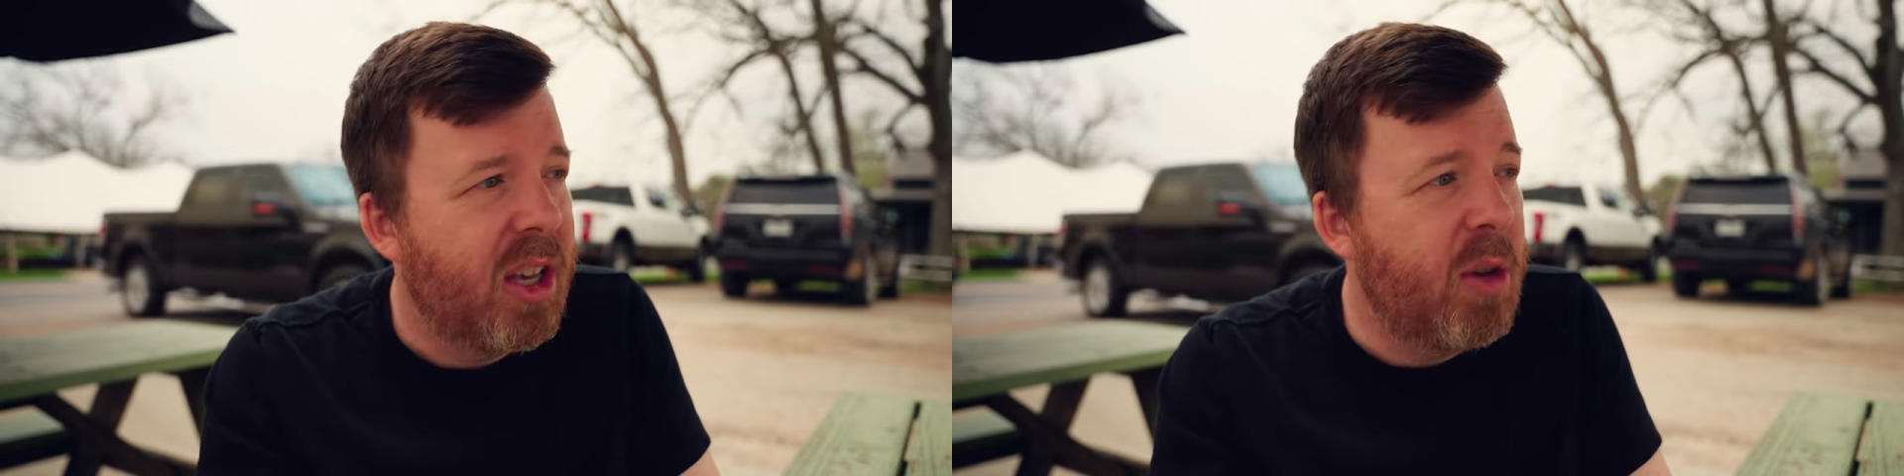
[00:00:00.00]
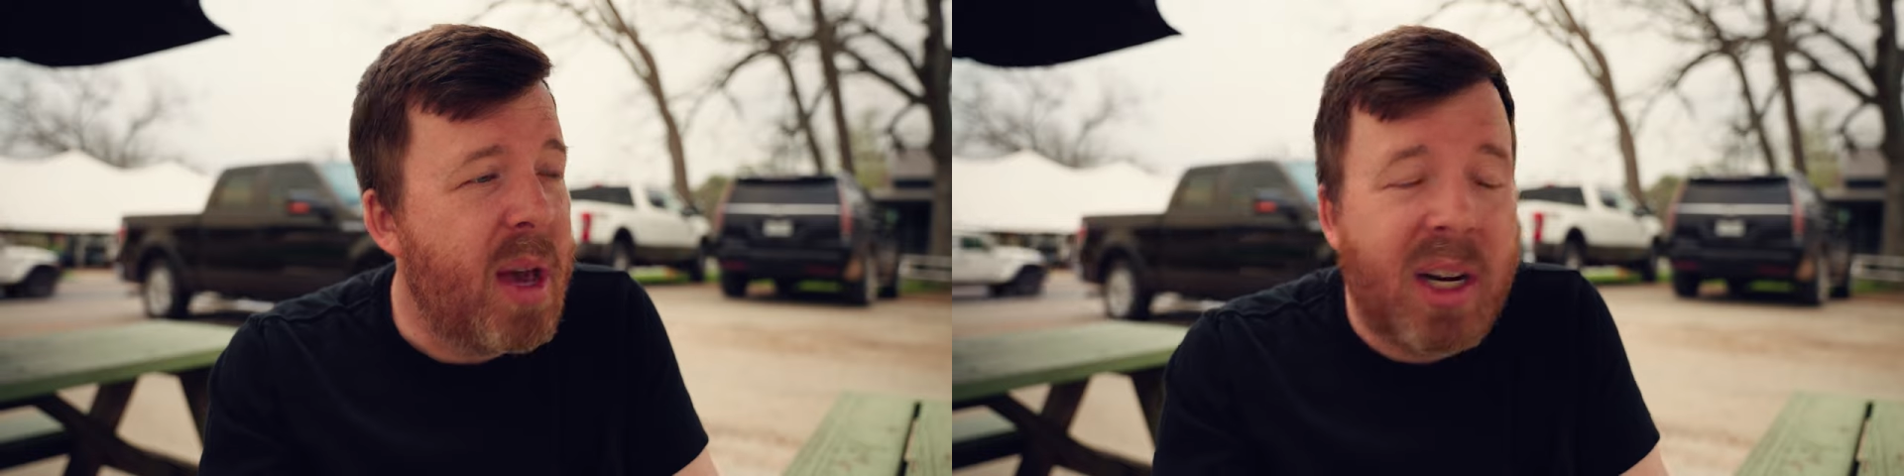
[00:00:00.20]

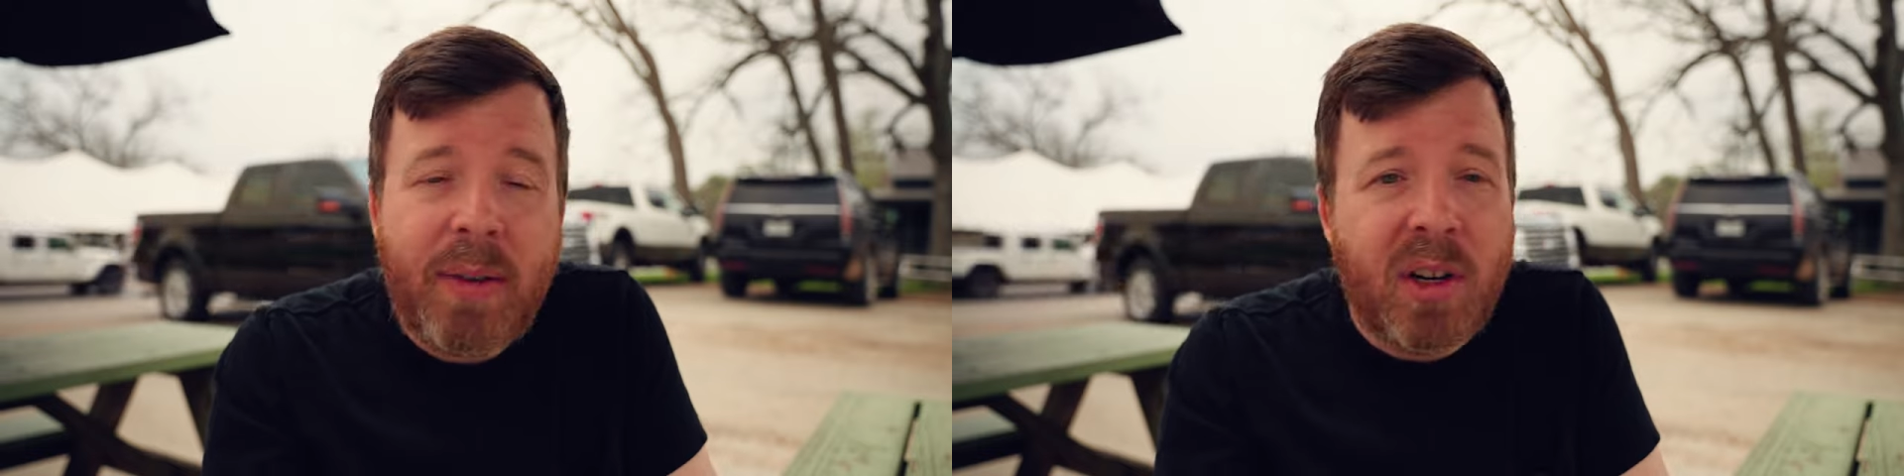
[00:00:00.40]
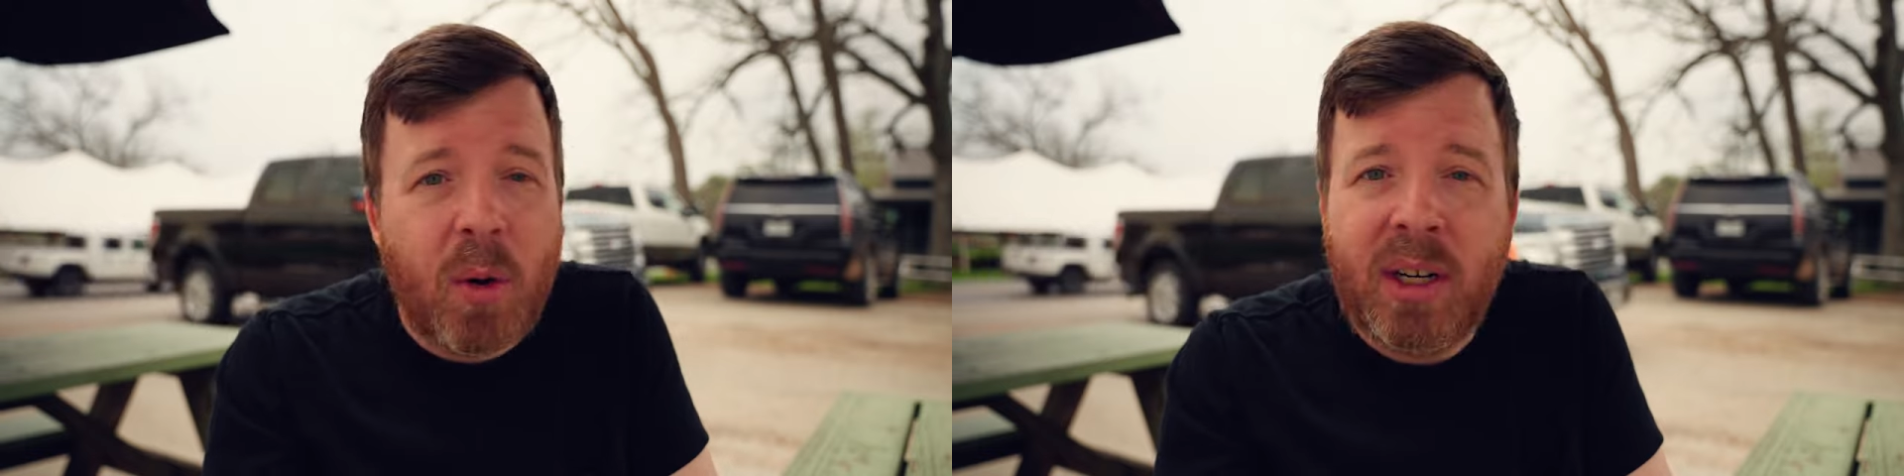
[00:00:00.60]
You may not
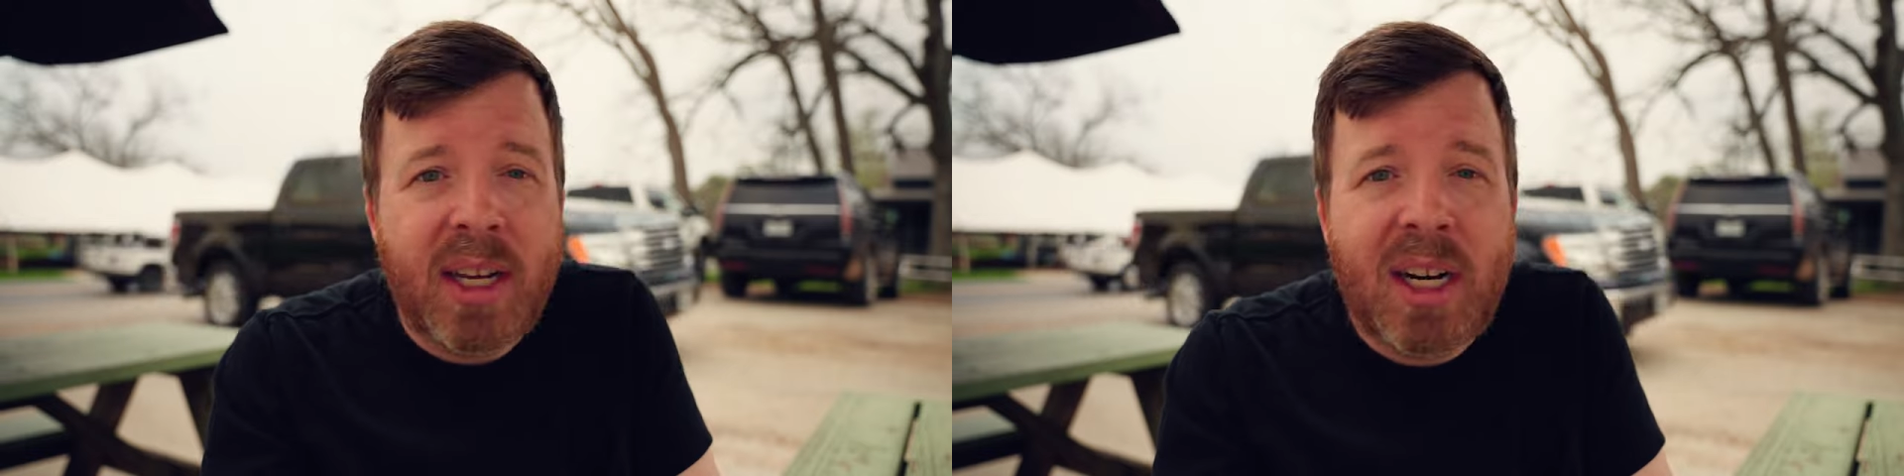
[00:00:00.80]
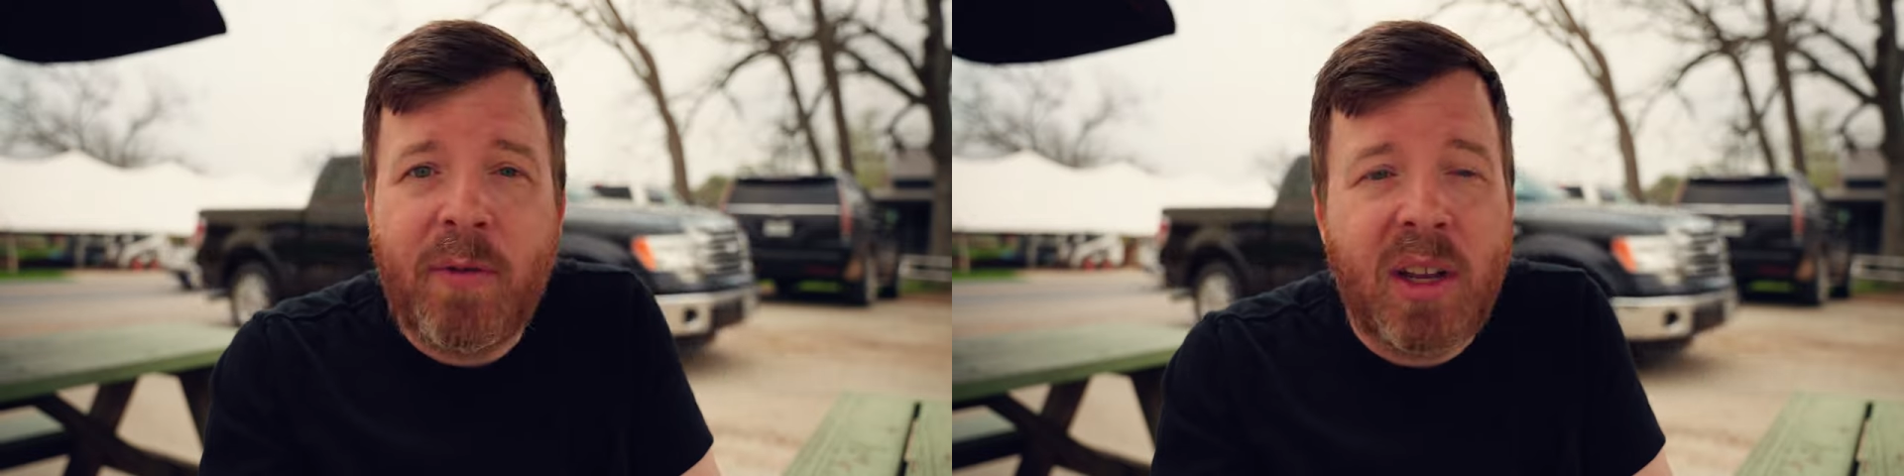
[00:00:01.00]
even know what an
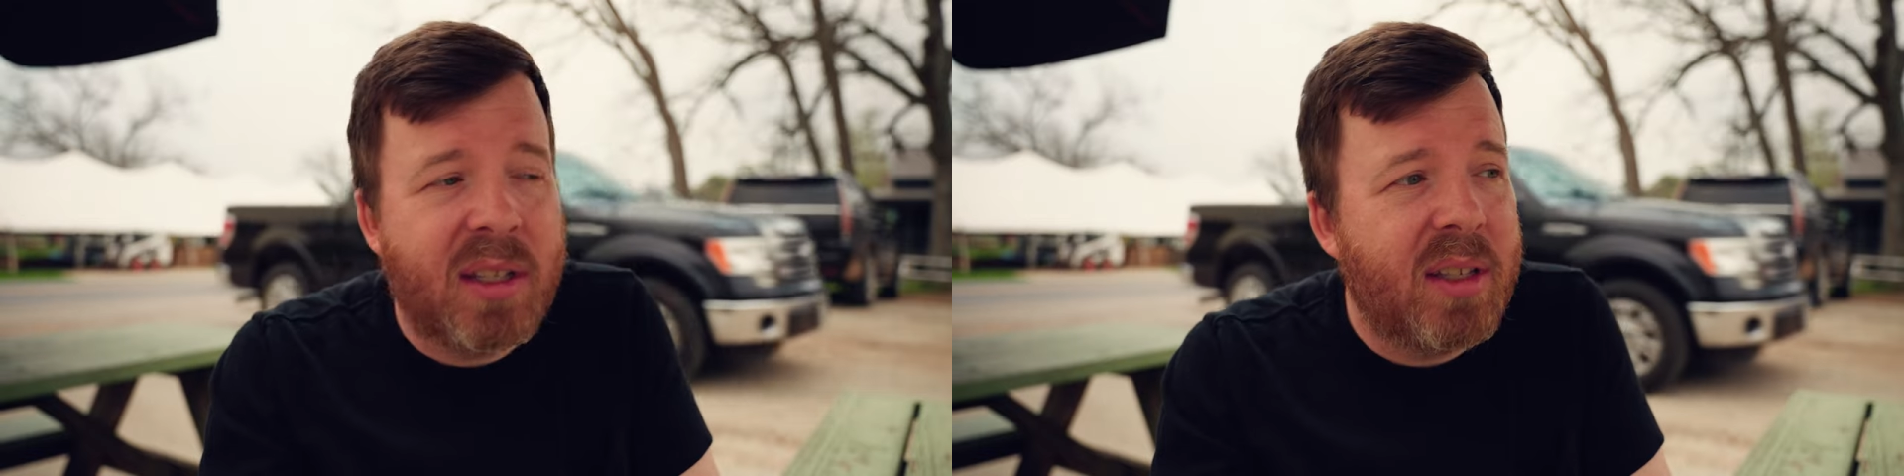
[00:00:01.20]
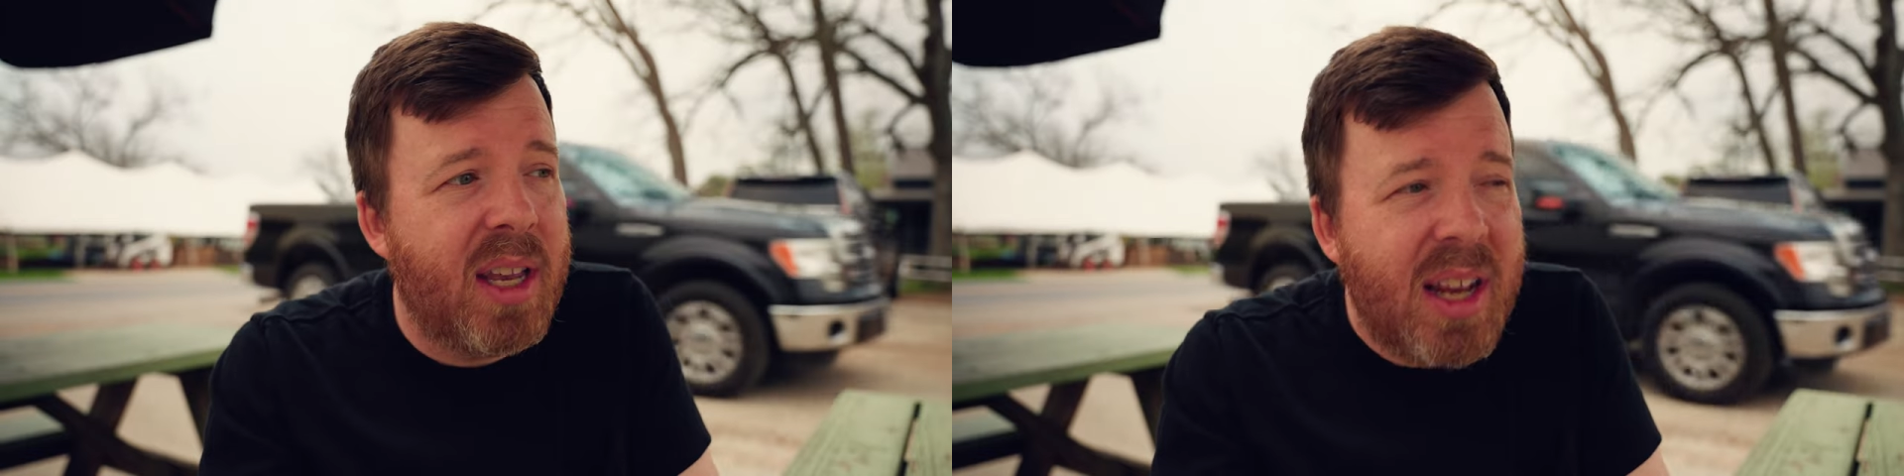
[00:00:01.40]

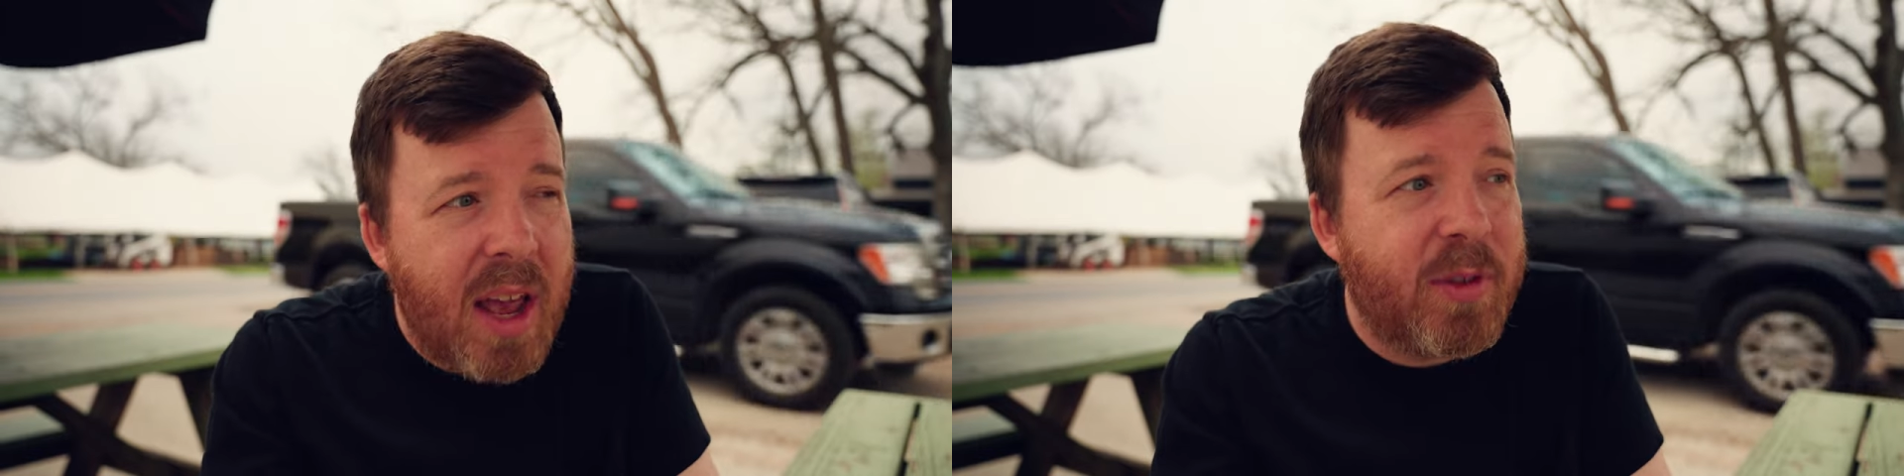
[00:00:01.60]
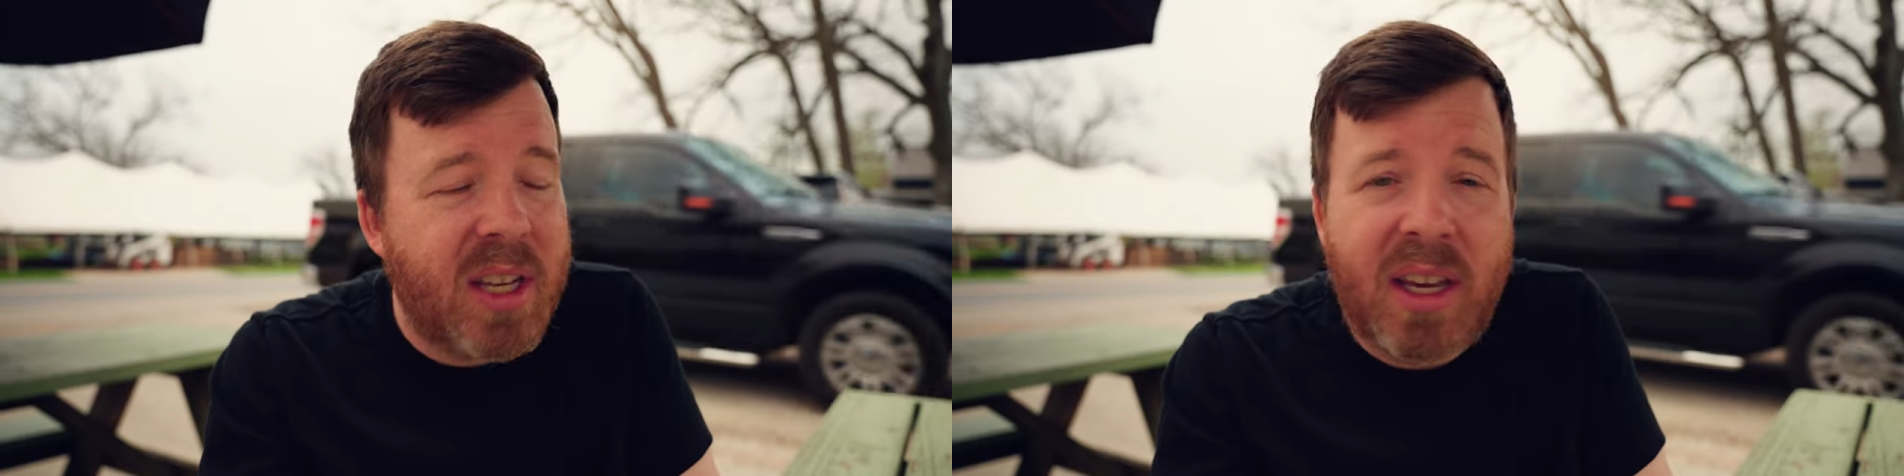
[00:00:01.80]

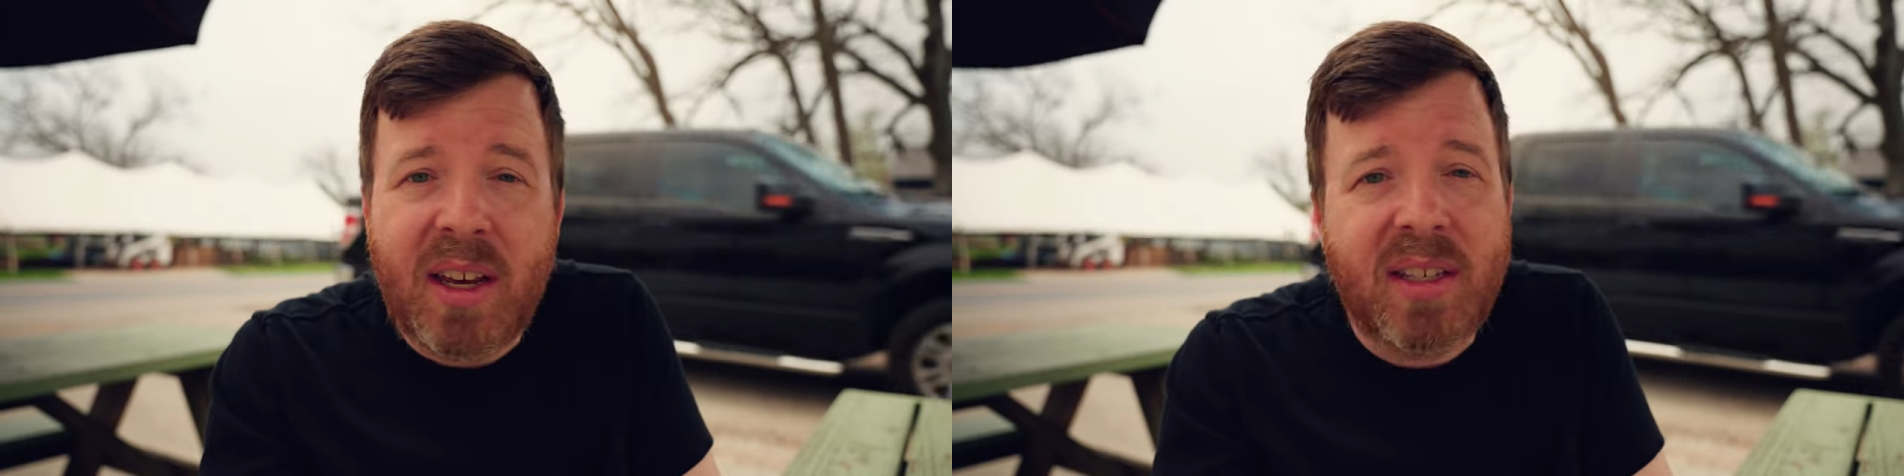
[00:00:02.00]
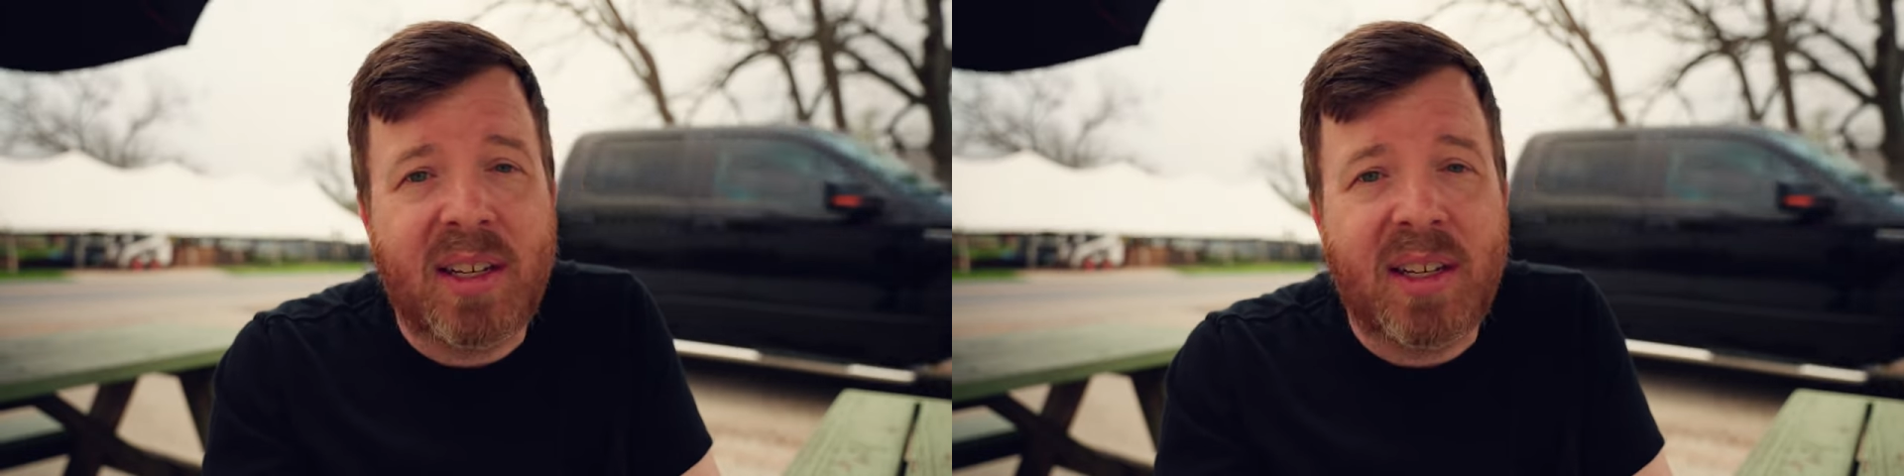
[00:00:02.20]
NFT is,